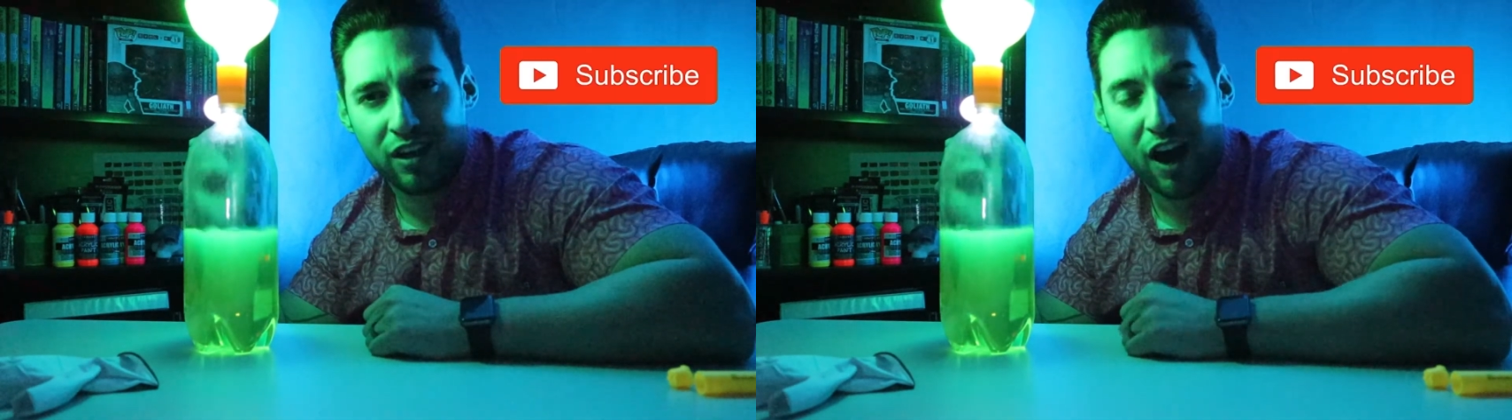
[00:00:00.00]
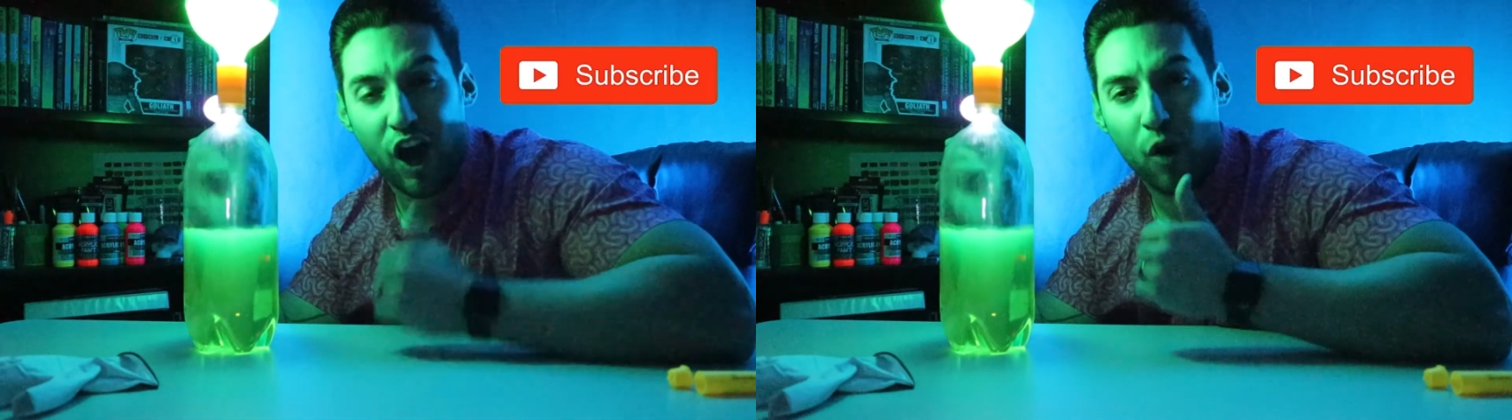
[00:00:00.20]

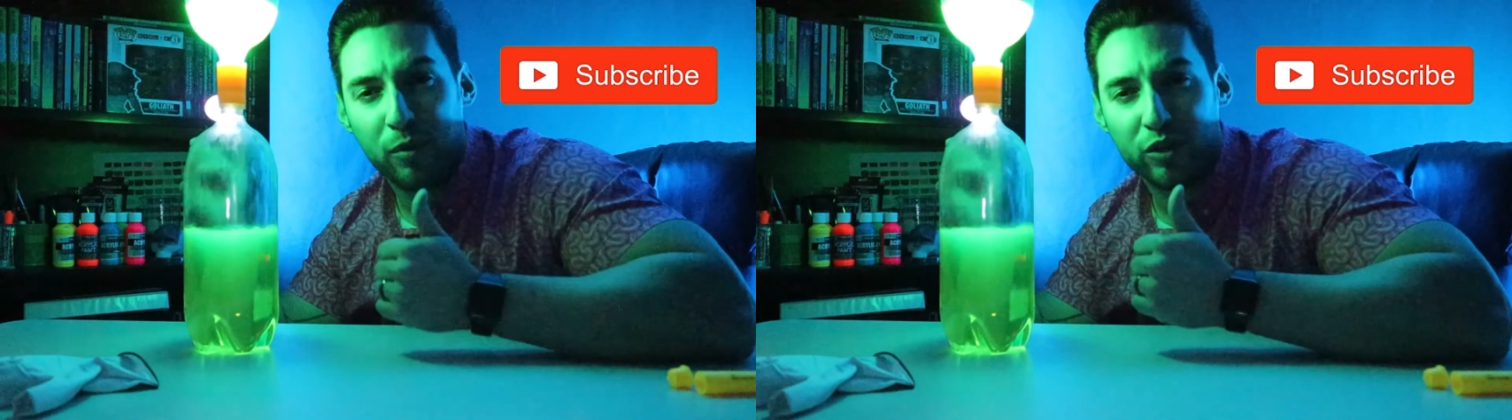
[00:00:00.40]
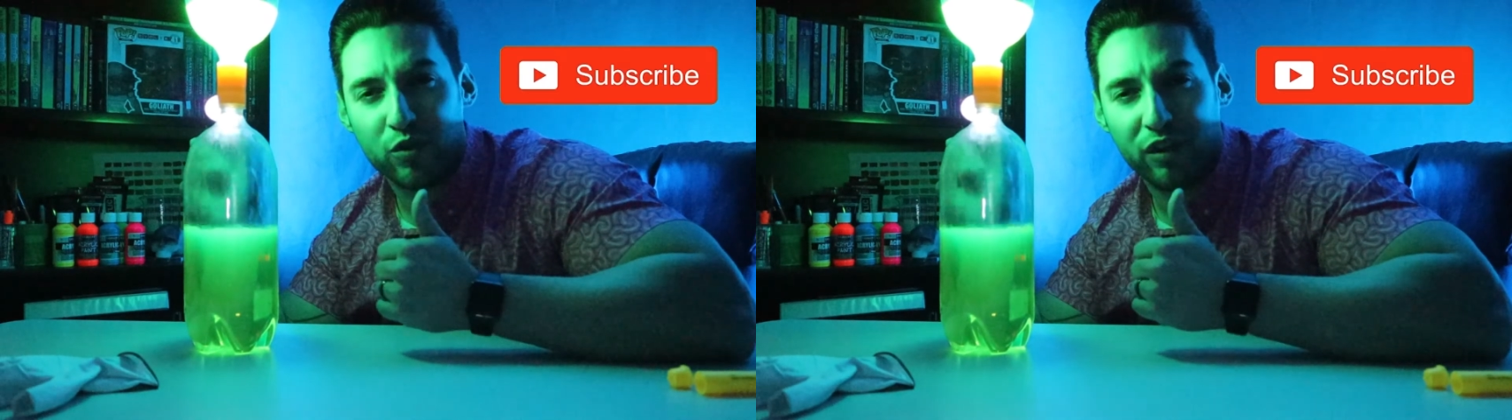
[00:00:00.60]
I hope
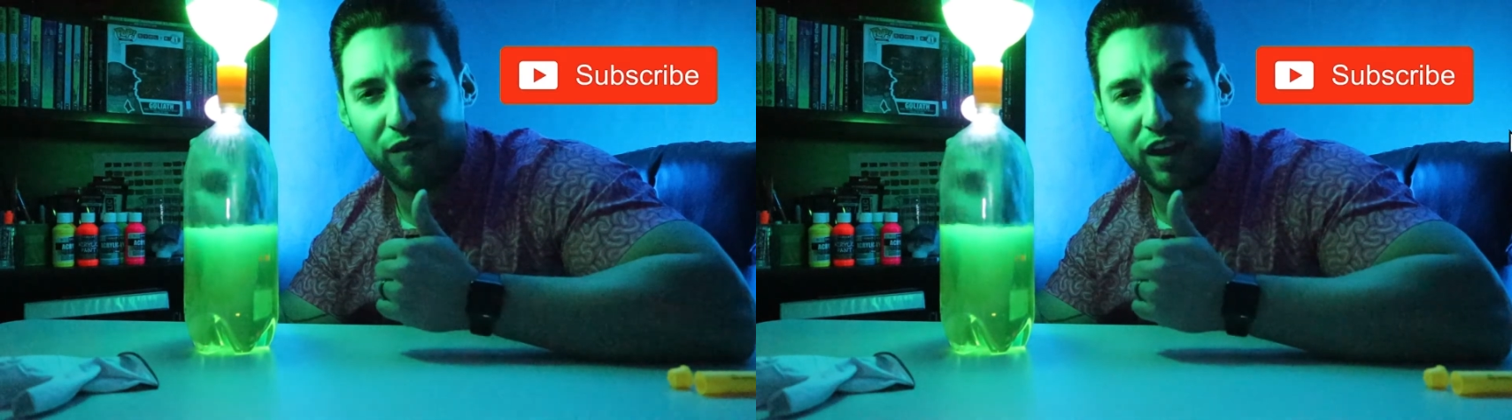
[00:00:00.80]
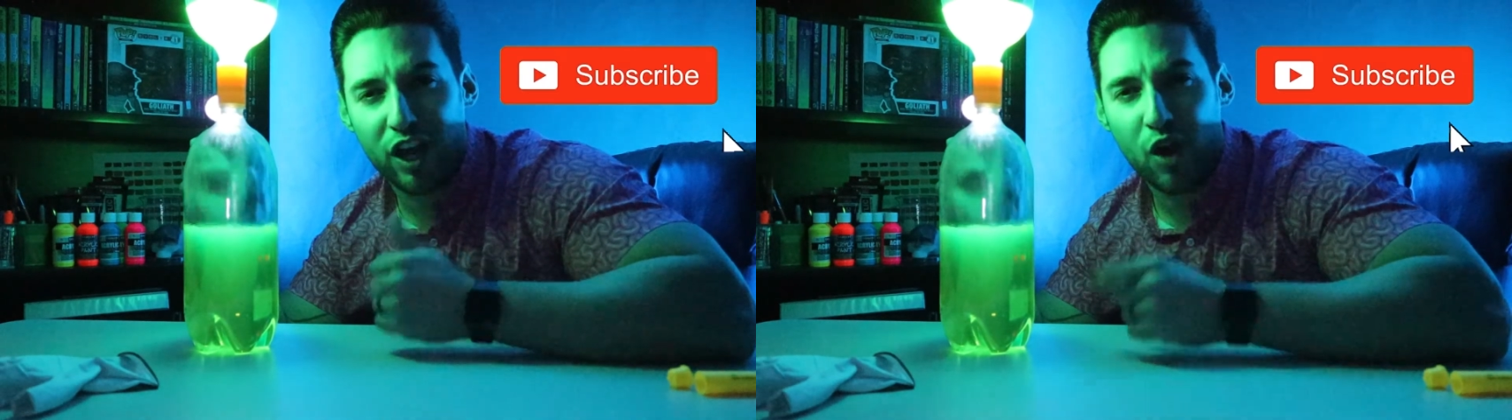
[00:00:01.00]
you enjoyed the
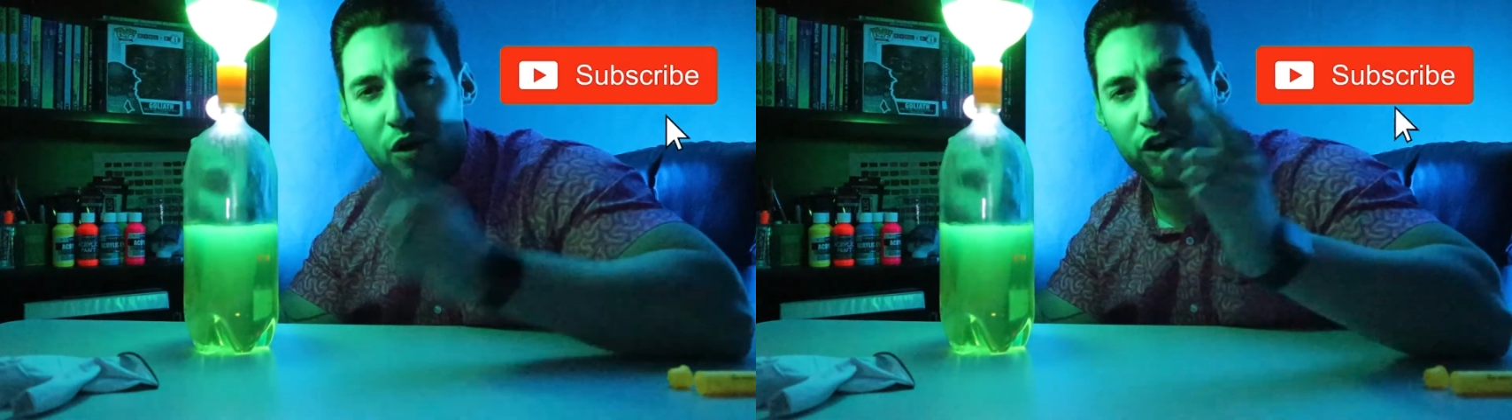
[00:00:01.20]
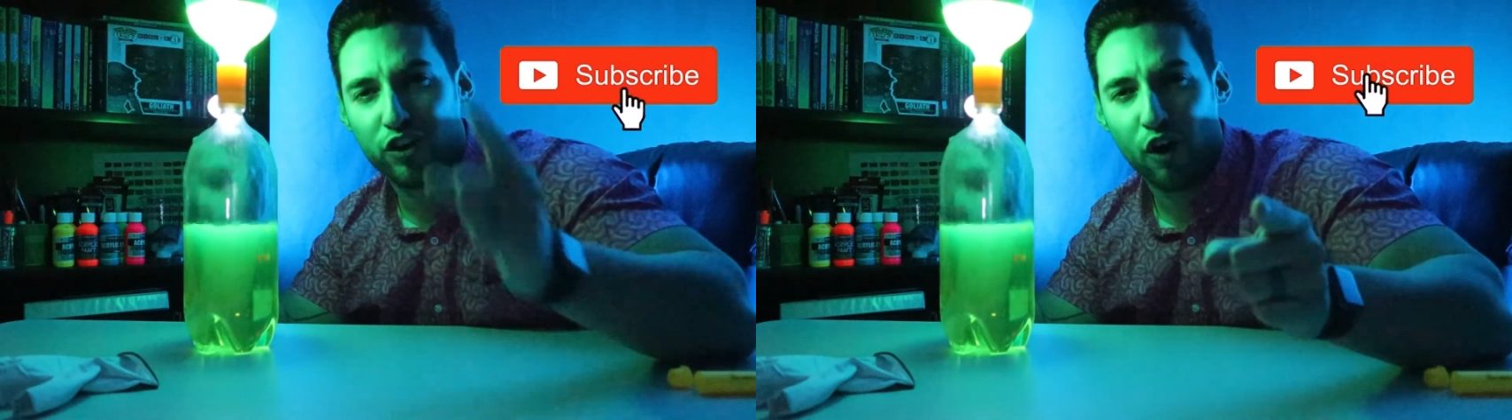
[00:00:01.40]

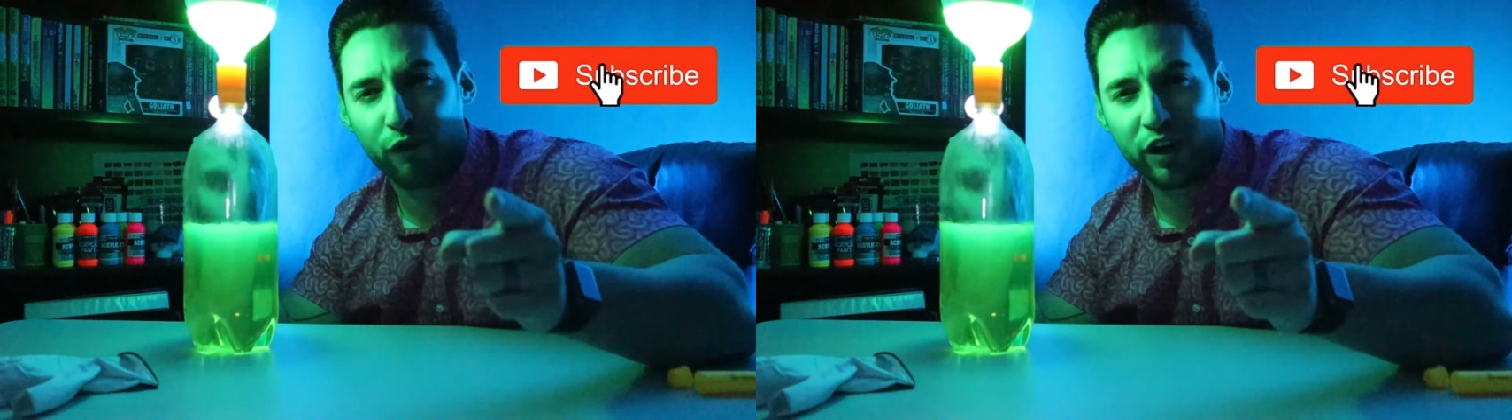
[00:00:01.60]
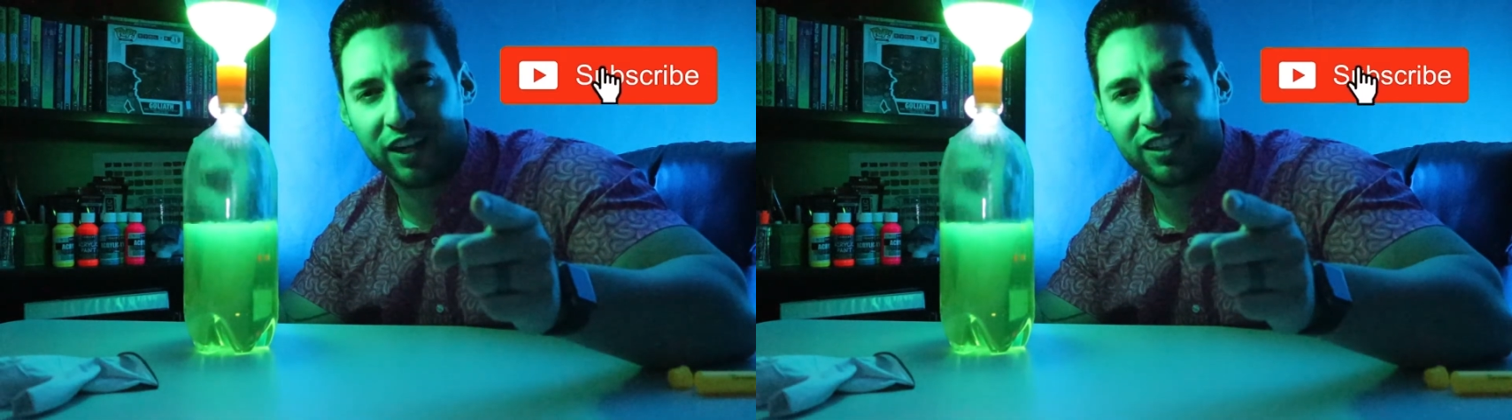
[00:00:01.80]
video. Don't
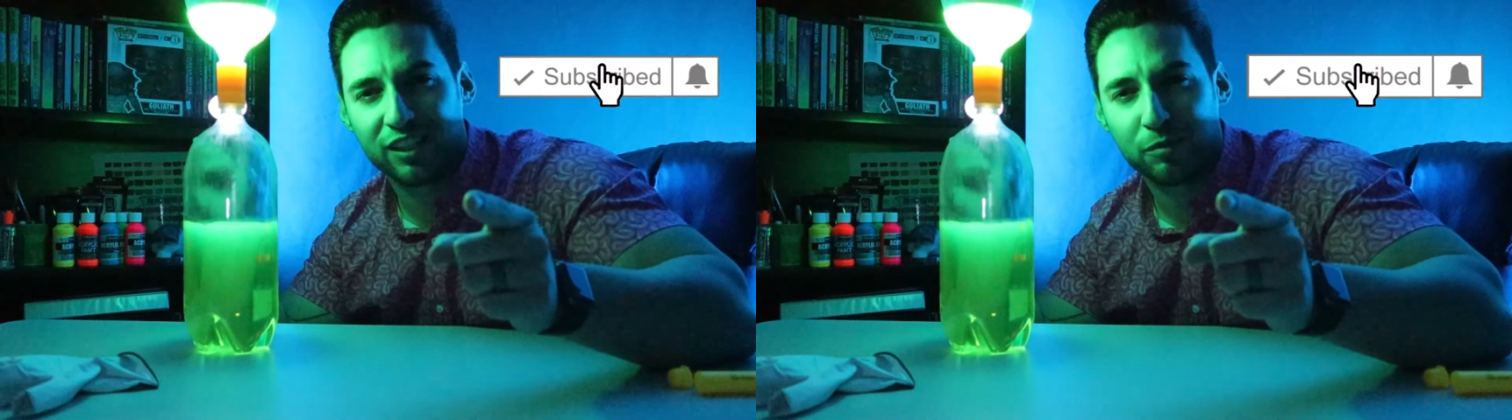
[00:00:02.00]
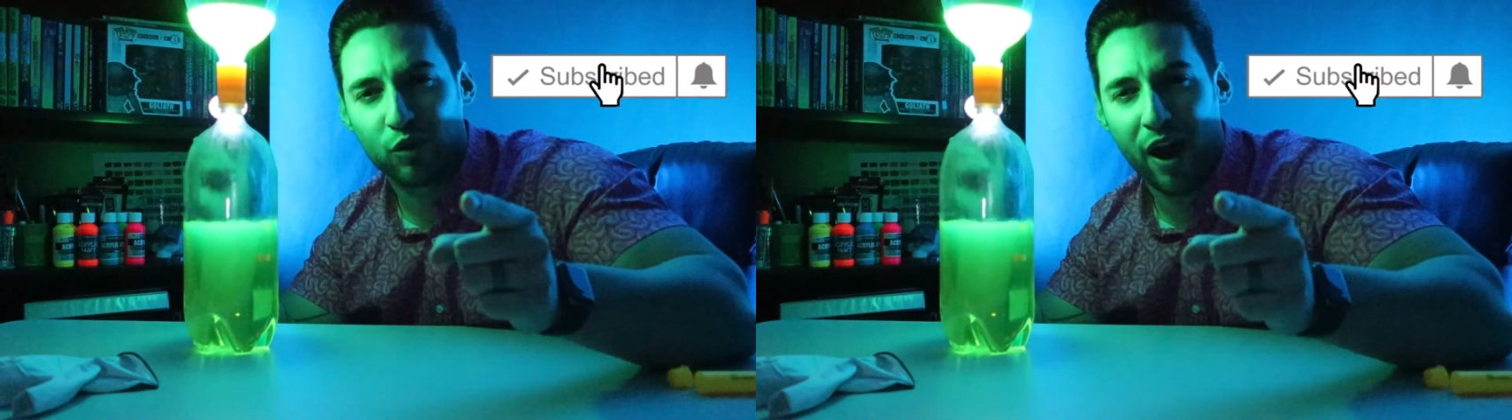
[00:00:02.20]
forget to
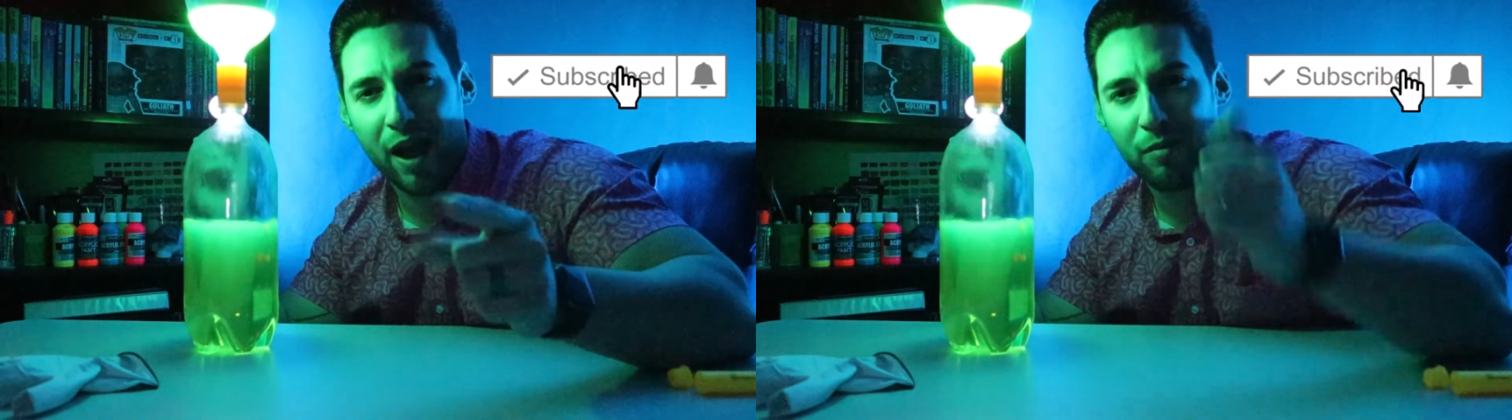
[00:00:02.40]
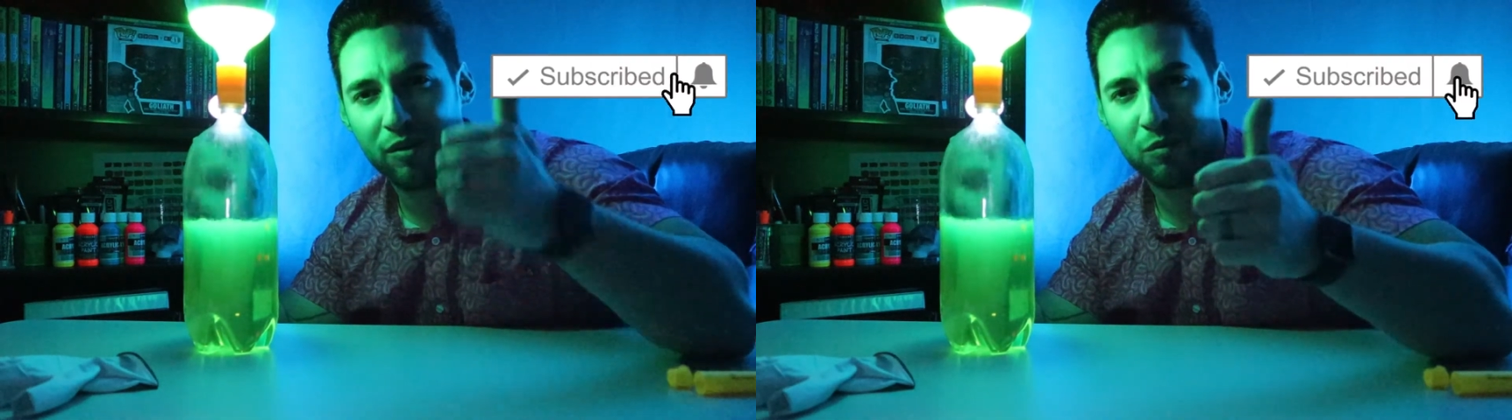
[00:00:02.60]
subscribe.